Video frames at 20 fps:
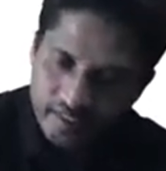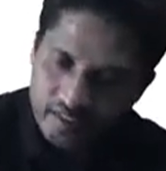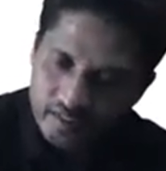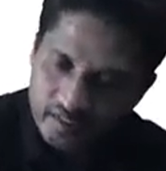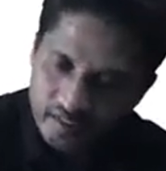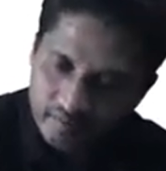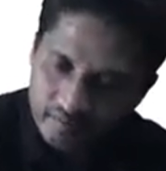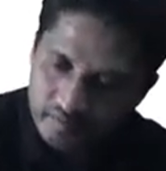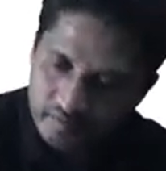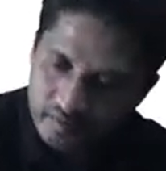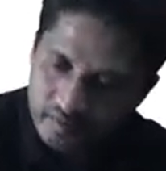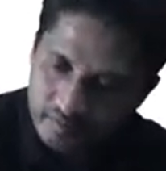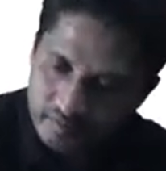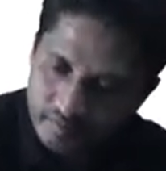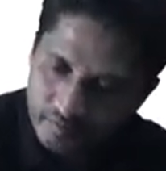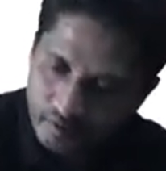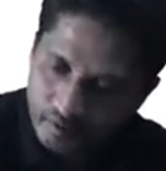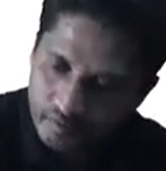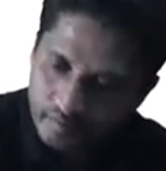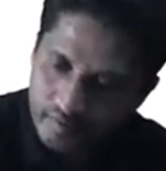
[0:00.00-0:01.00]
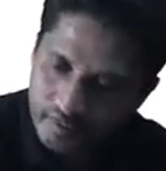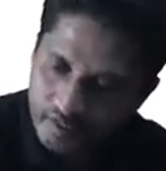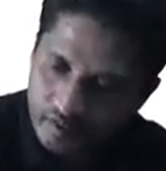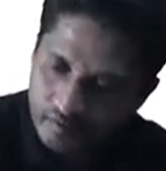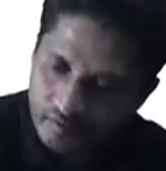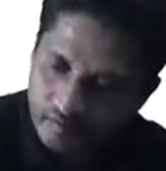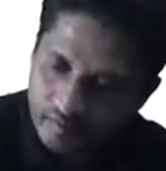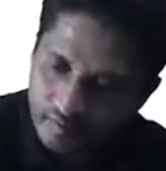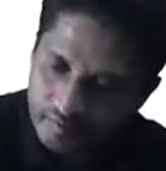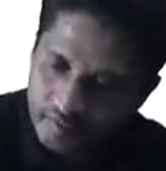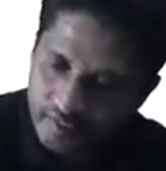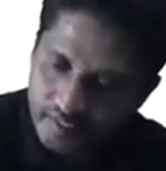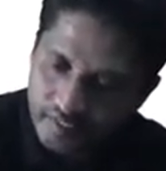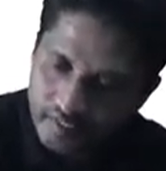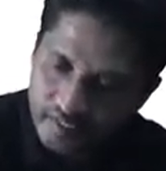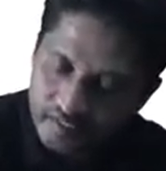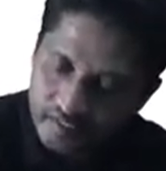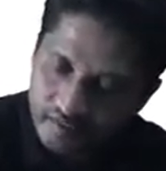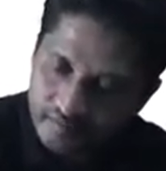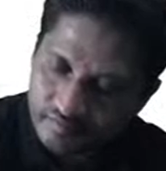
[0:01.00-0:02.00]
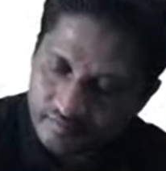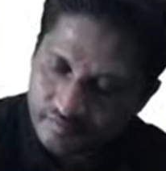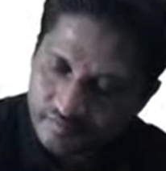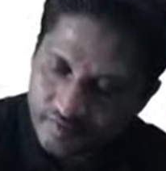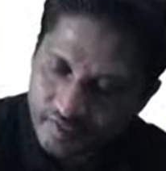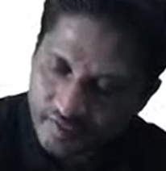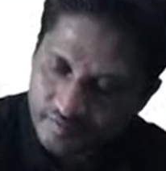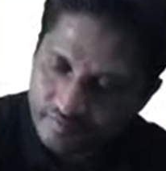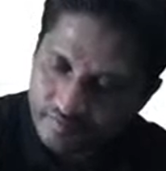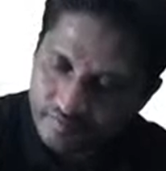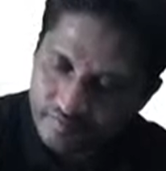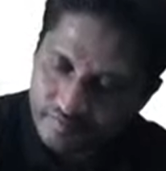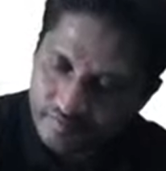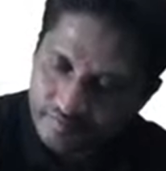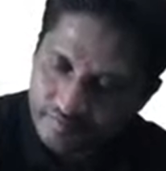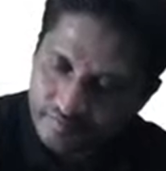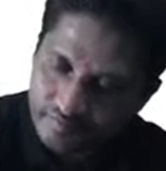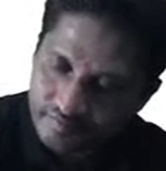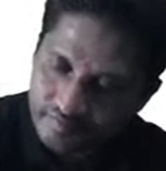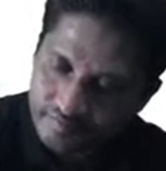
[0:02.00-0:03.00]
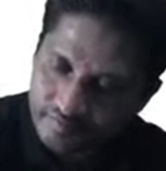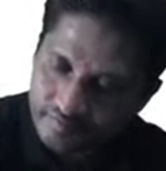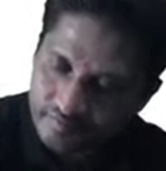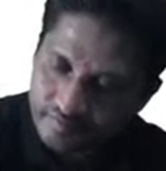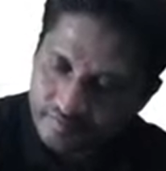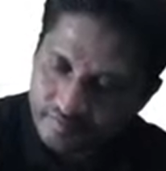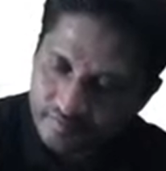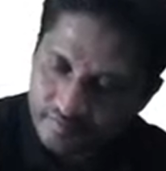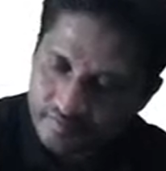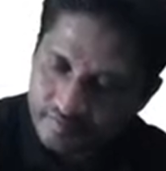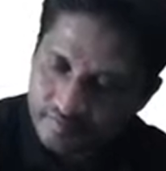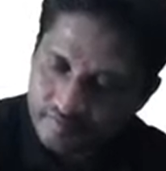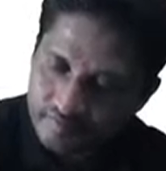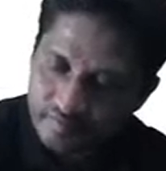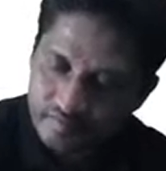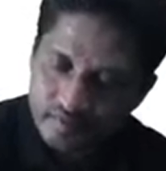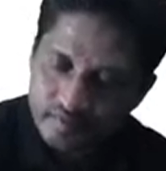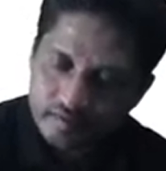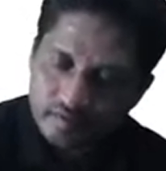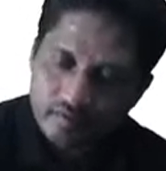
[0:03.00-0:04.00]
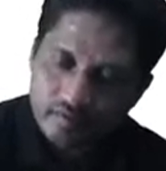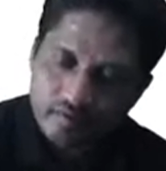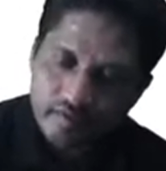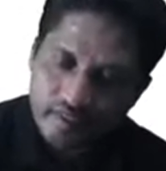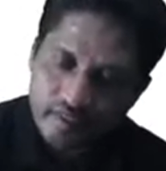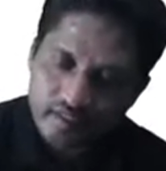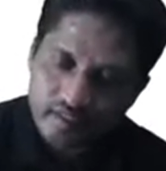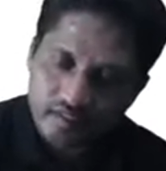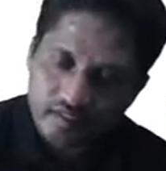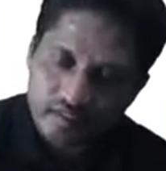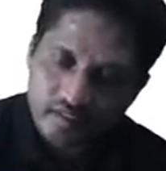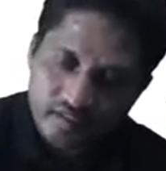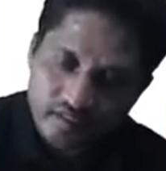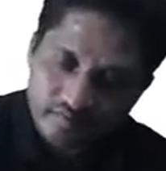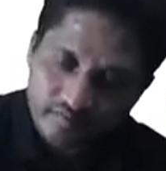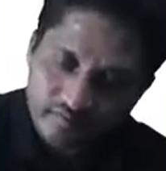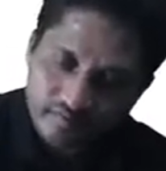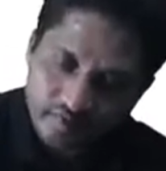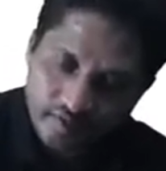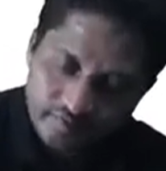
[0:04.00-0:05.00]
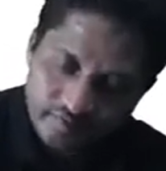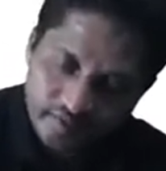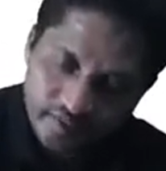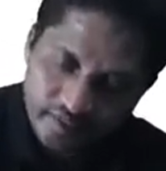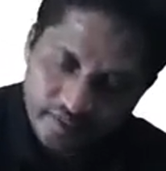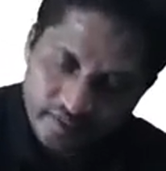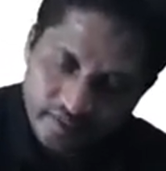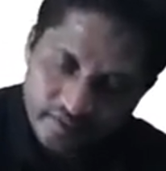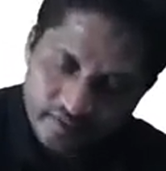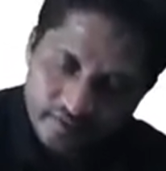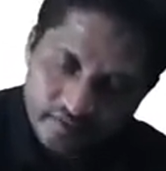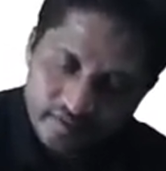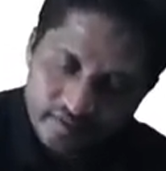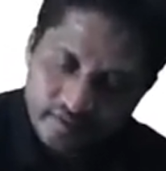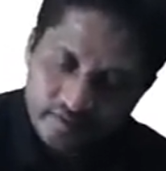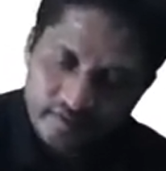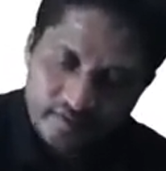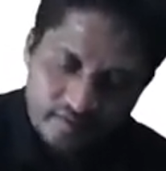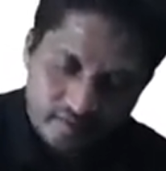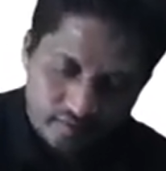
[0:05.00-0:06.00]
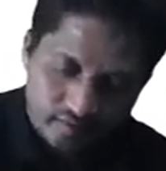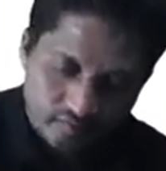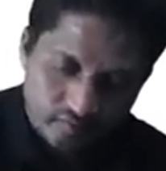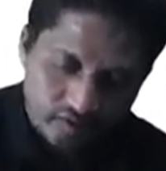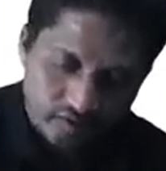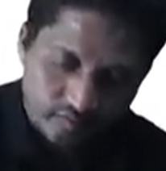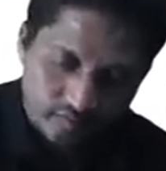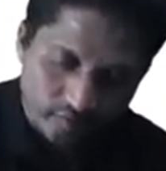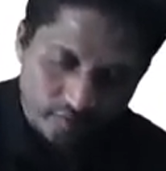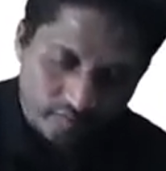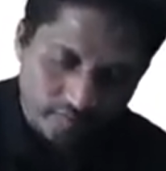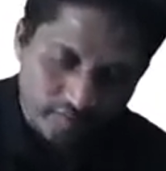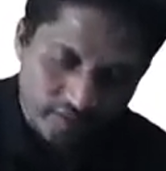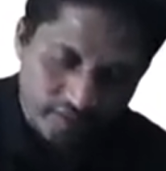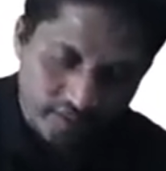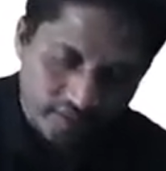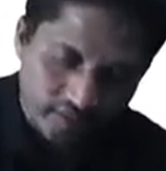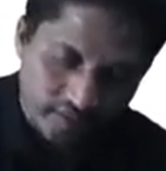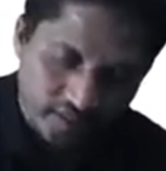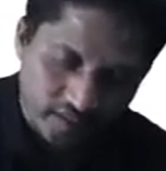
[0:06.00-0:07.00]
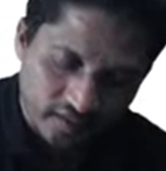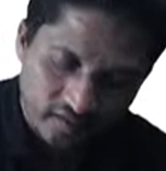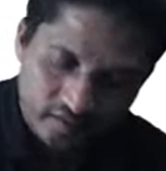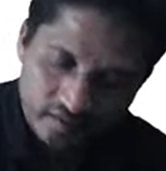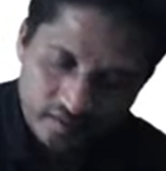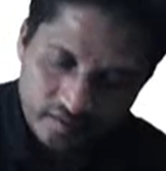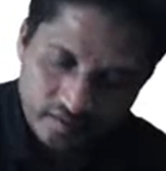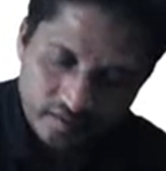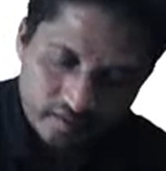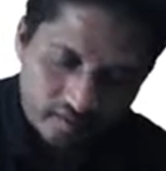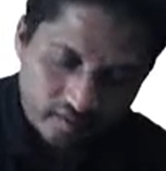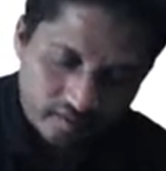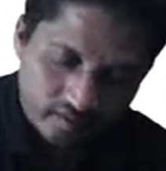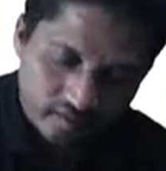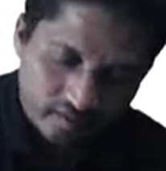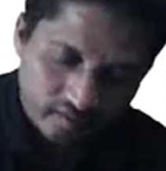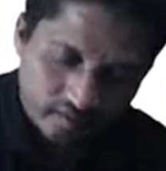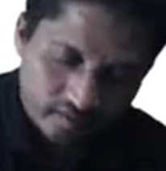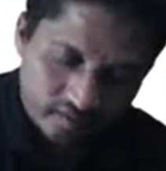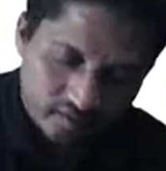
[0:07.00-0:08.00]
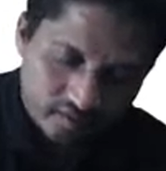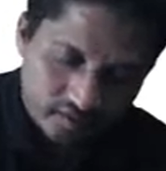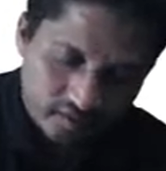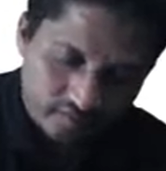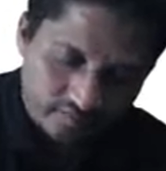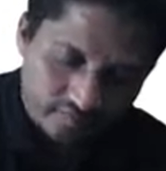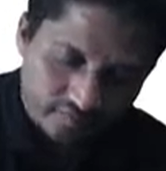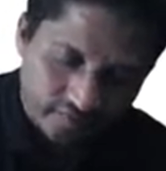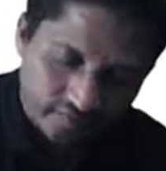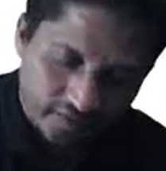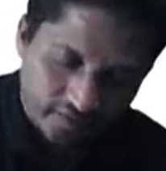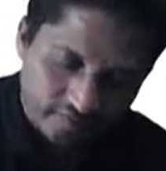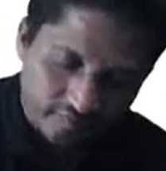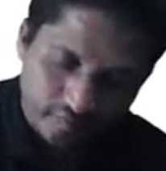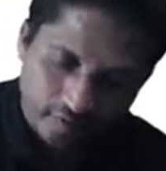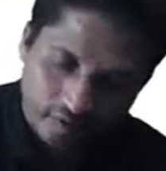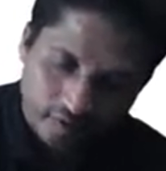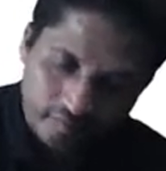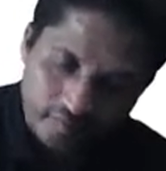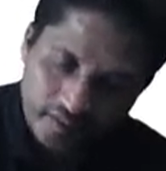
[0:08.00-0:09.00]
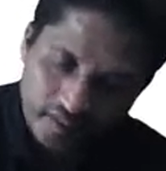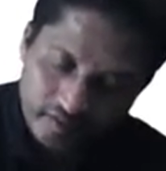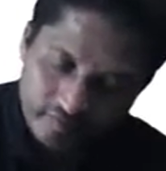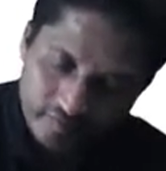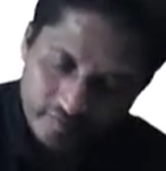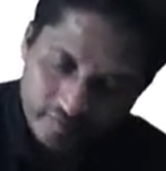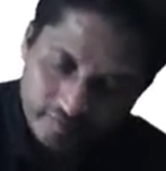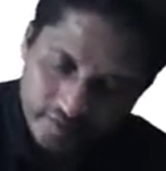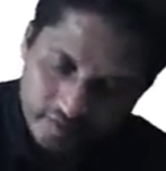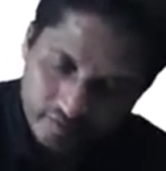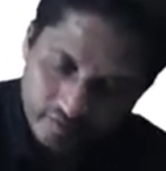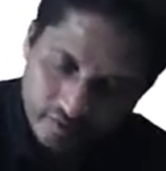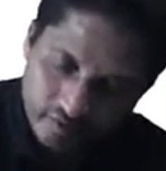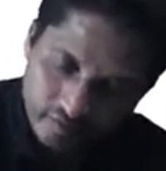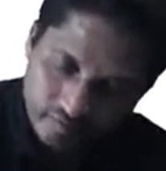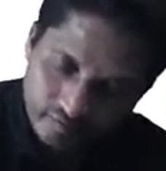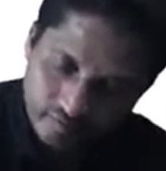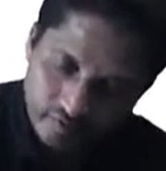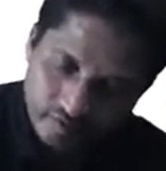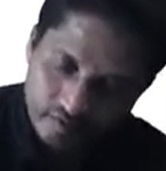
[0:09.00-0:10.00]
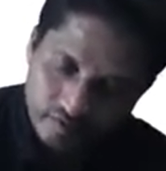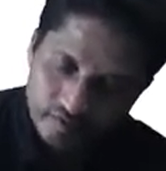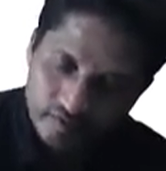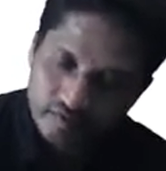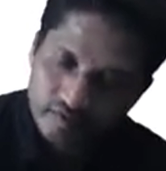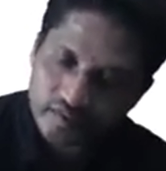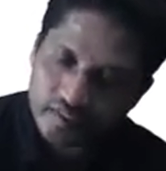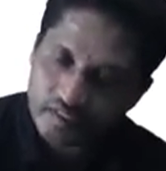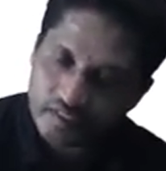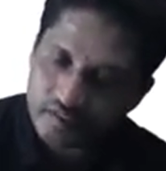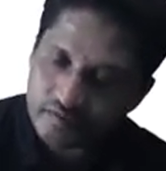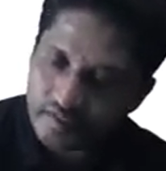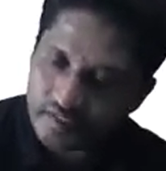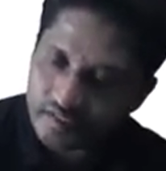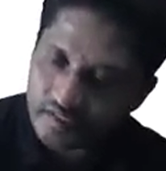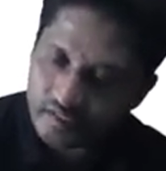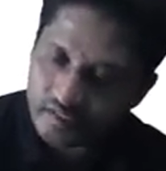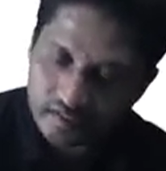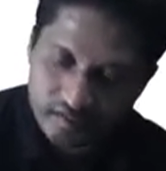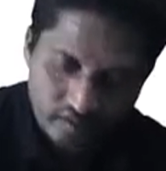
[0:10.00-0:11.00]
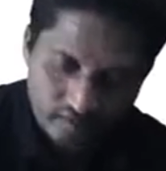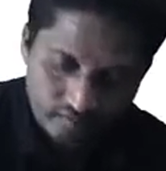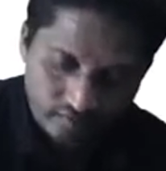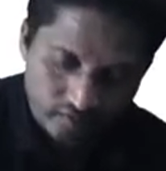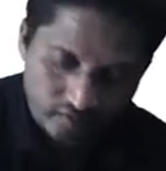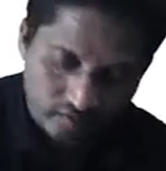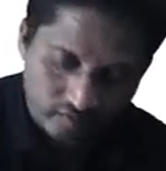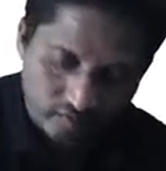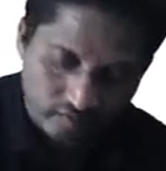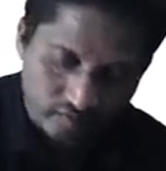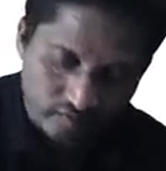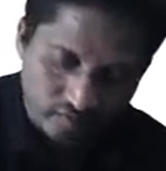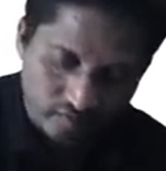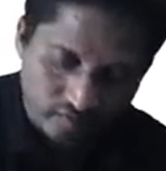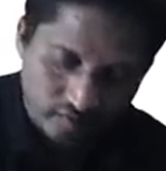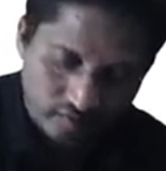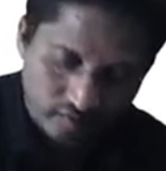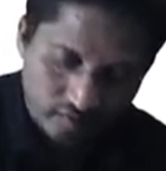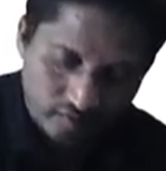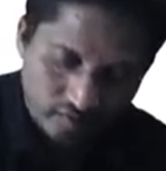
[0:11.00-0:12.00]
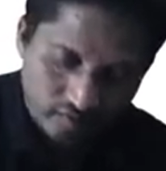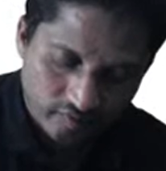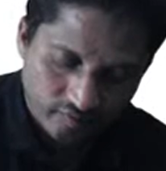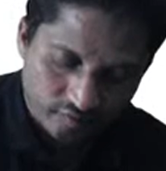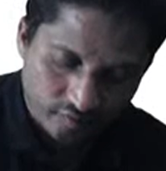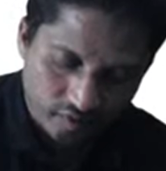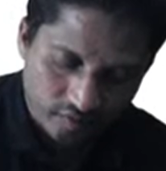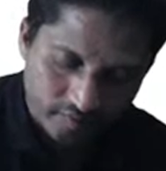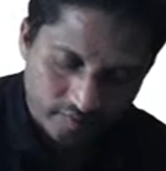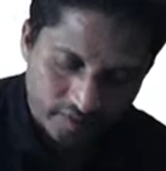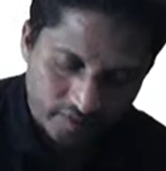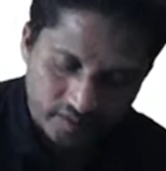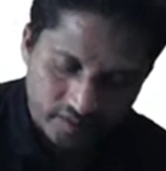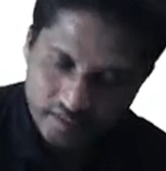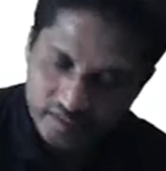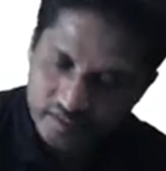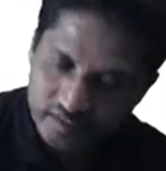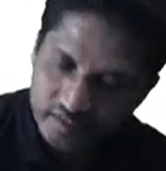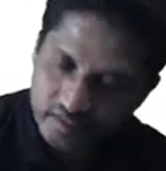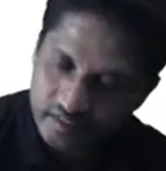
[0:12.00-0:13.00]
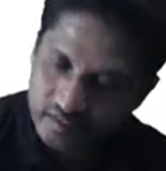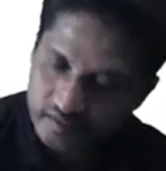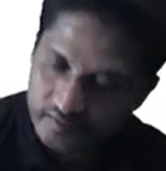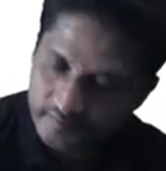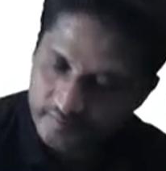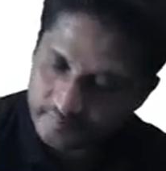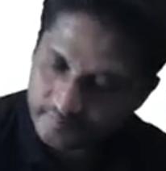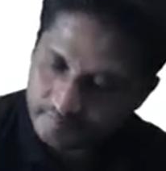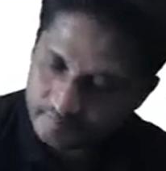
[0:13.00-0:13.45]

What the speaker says: a sum. Probability of obtaining sum 5. Okay, this is sum 5, right? What's the probability here? Sum 5 probability will be equal to 4. That's why this is equal to 4 by 36.